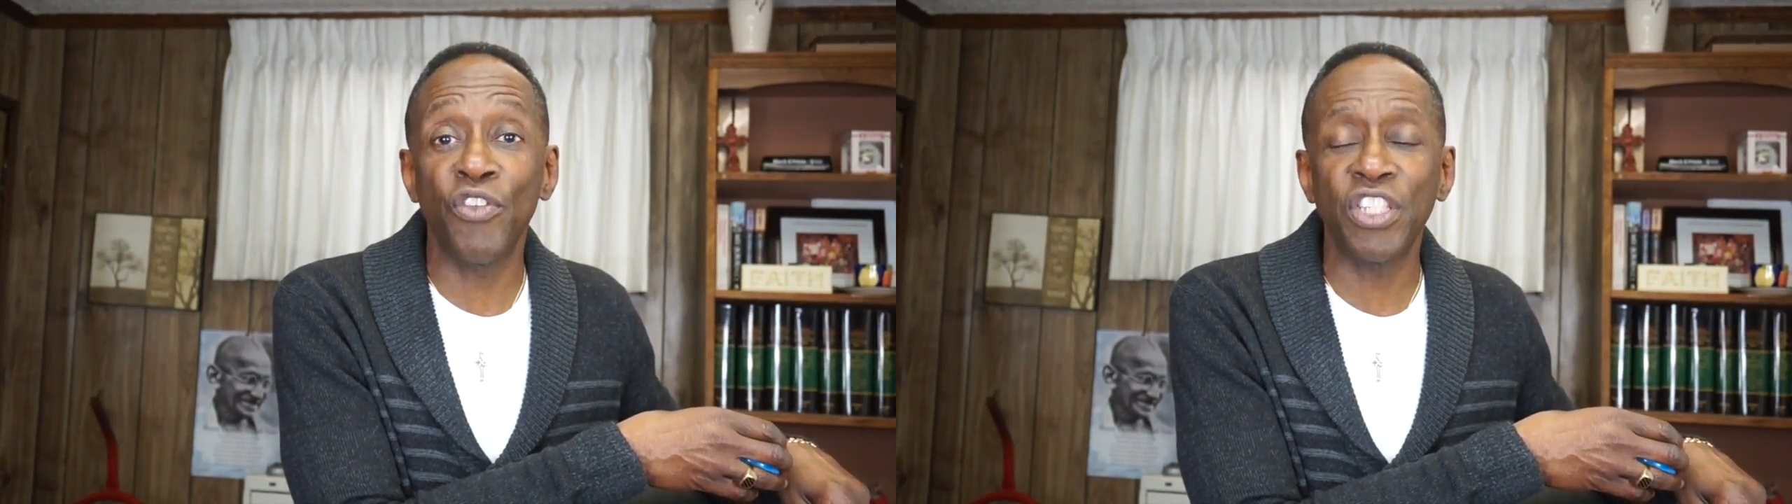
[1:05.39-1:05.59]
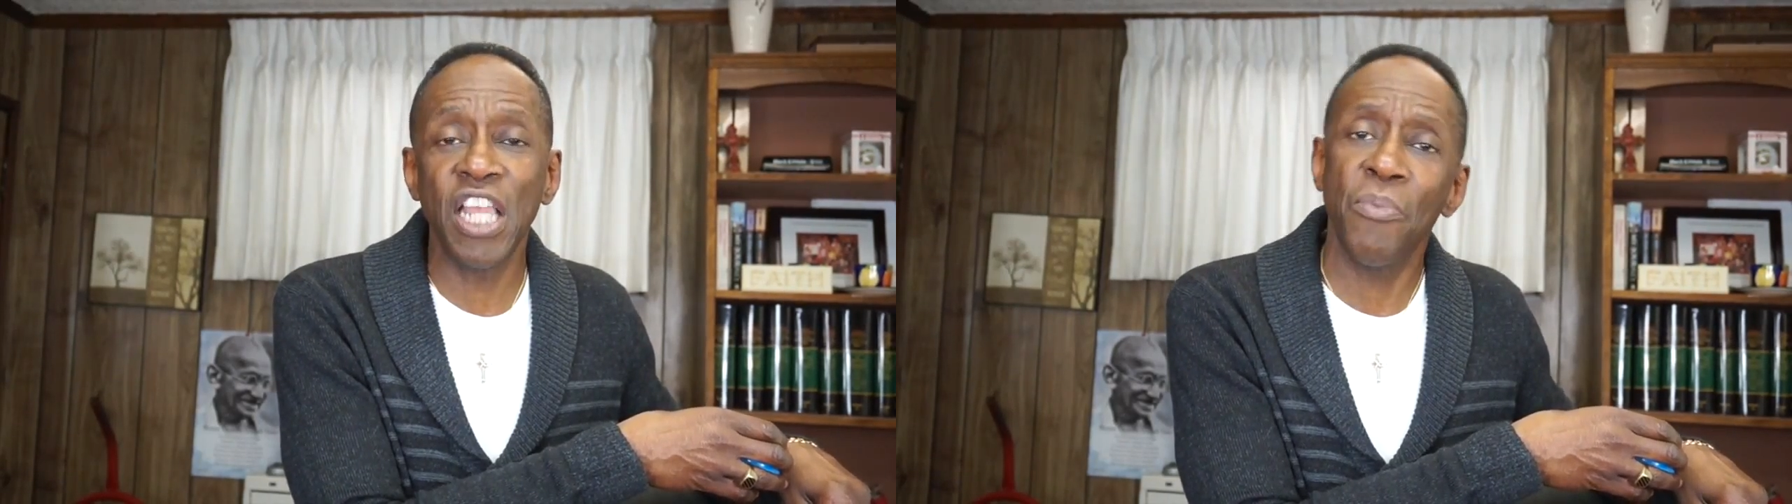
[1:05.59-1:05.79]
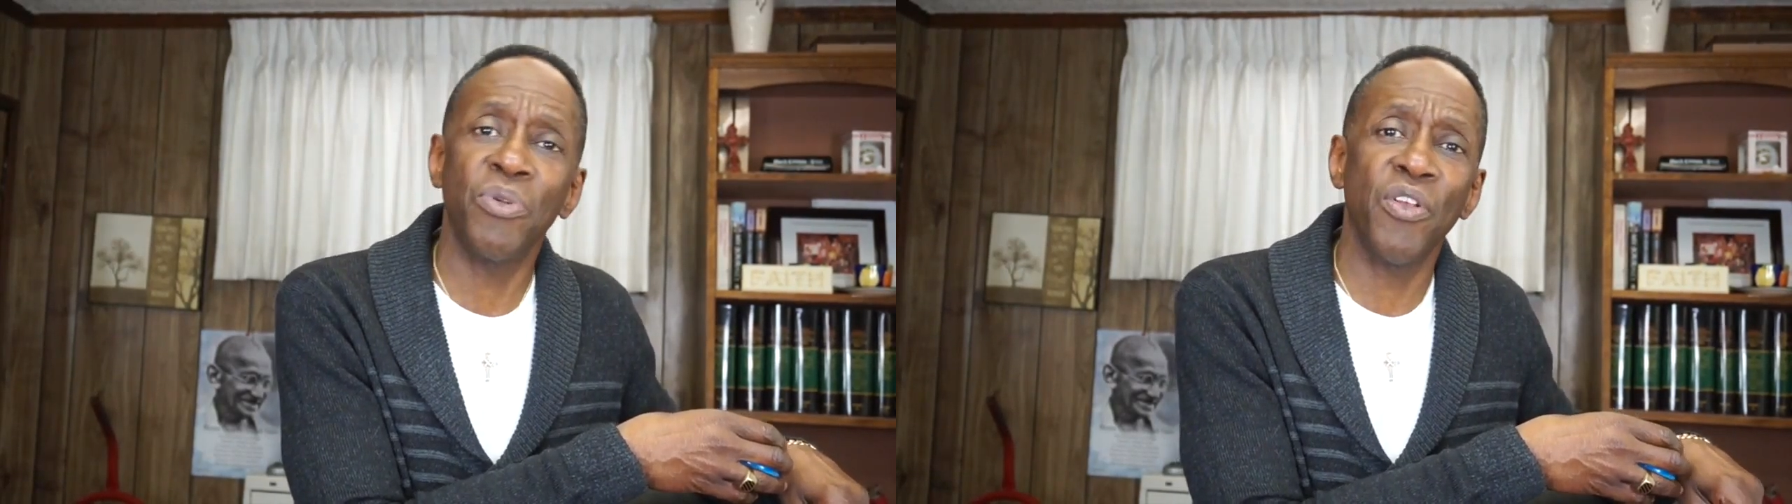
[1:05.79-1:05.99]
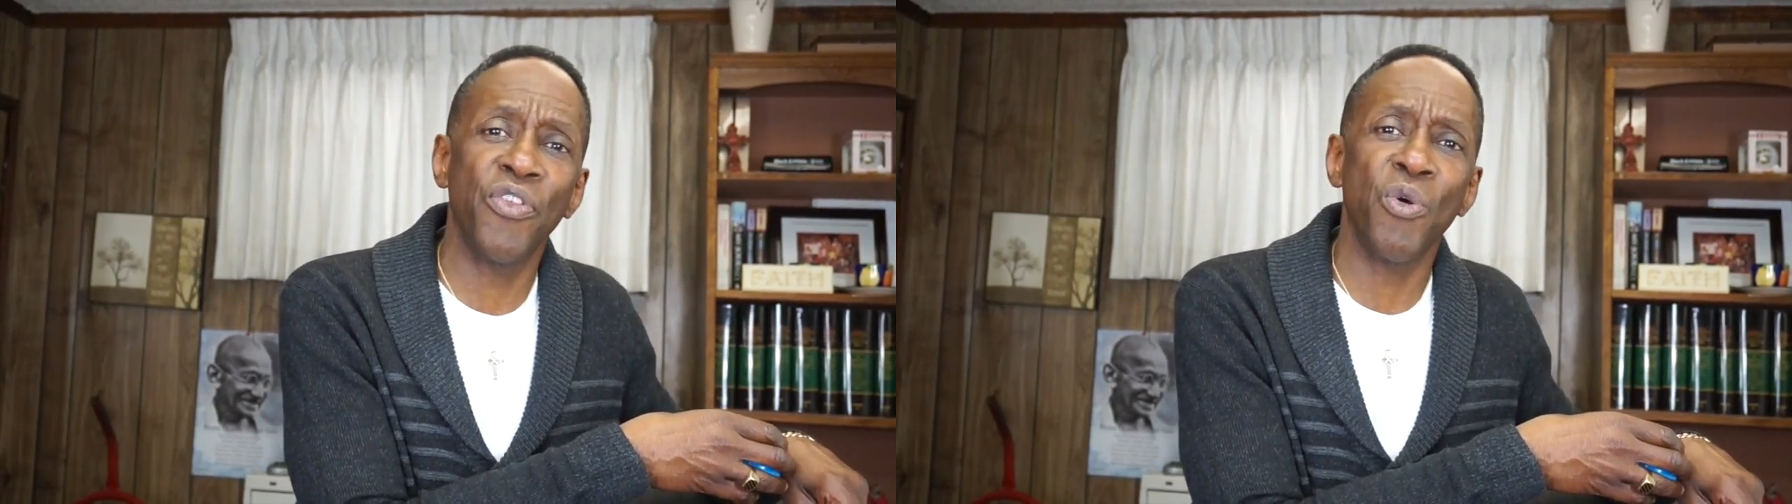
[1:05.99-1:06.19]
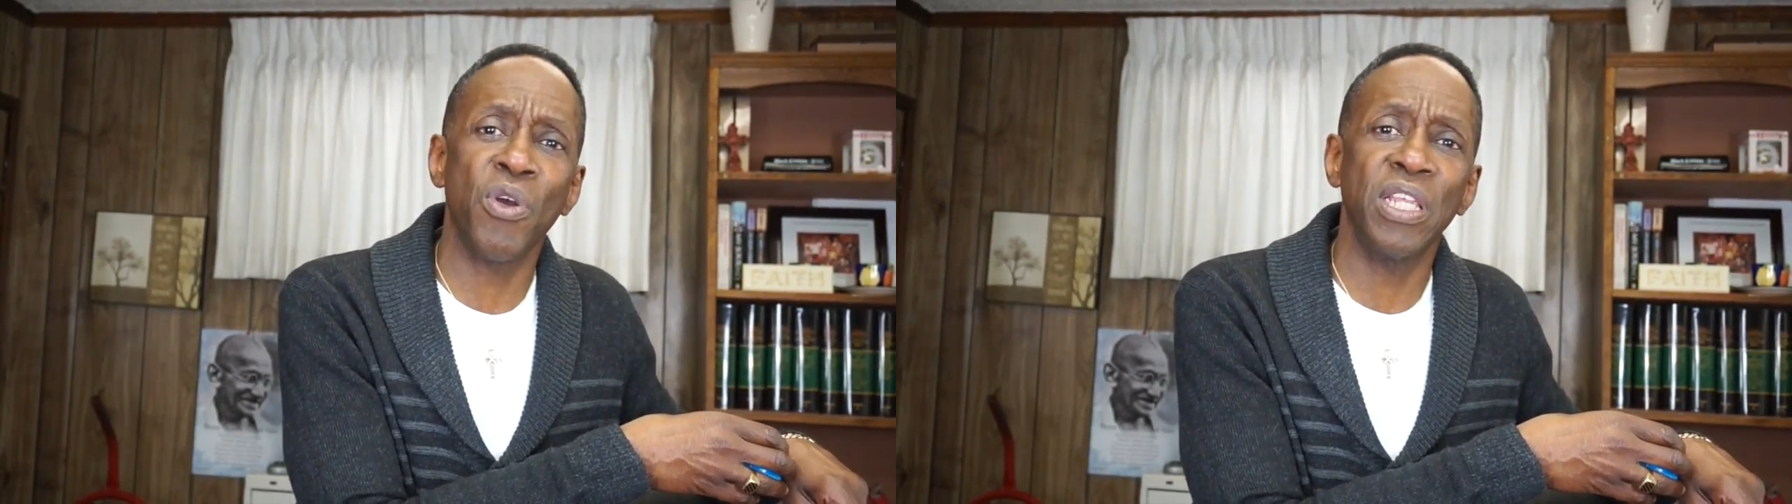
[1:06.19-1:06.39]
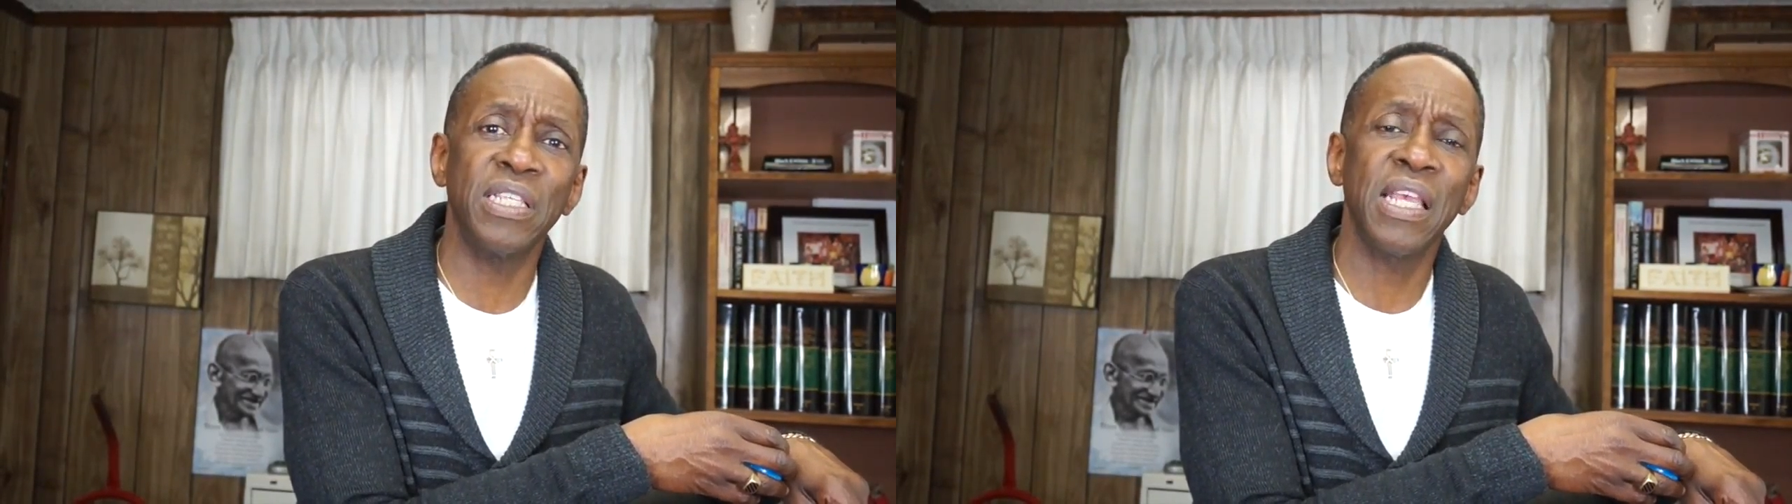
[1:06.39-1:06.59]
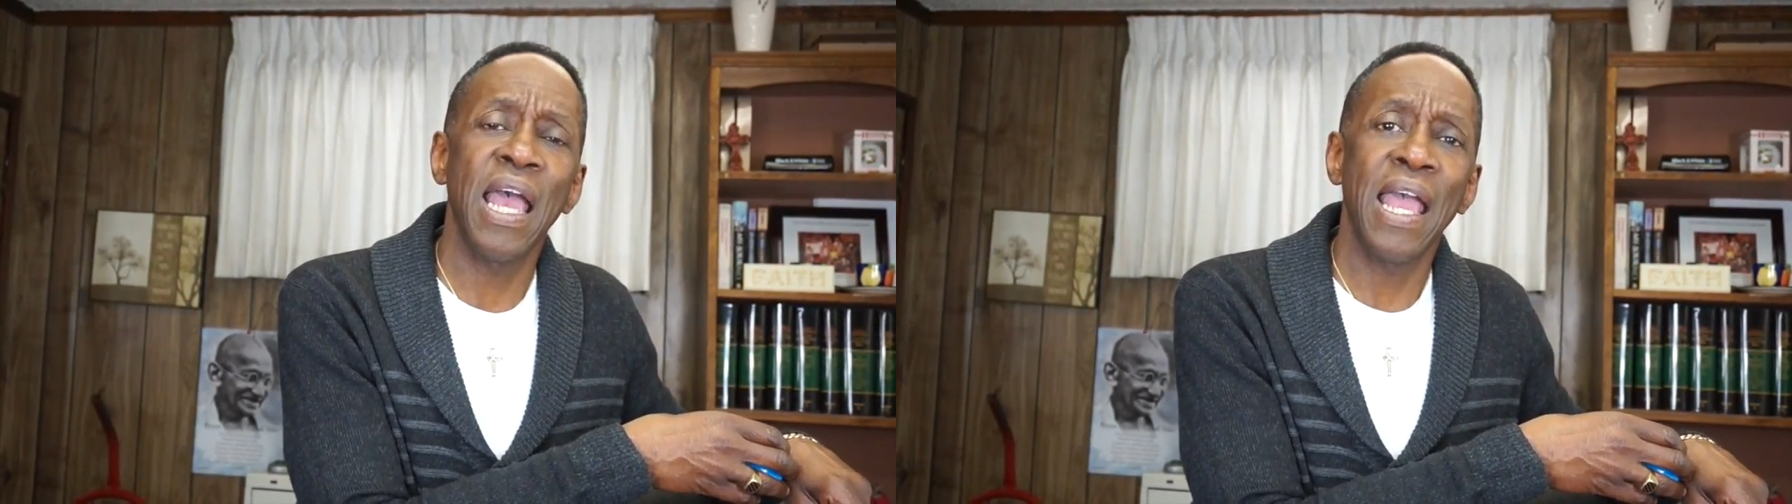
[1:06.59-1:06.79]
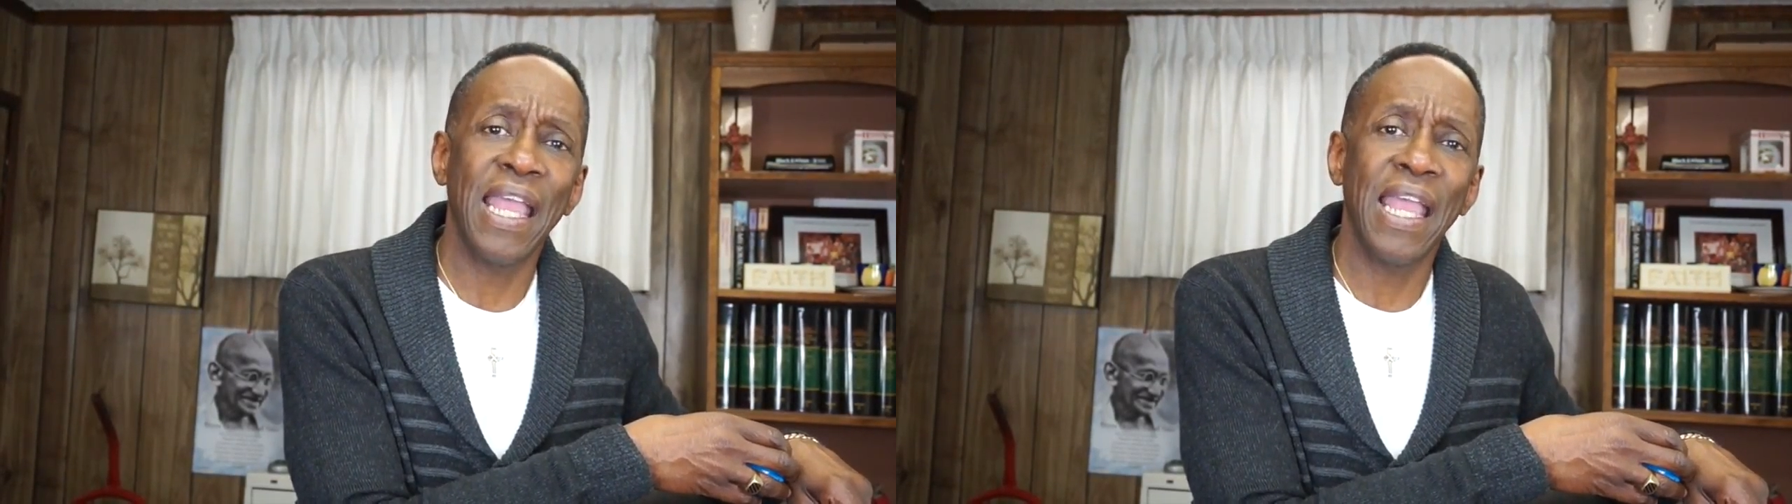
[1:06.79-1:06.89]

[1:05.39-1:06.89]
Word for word: the temple authorities,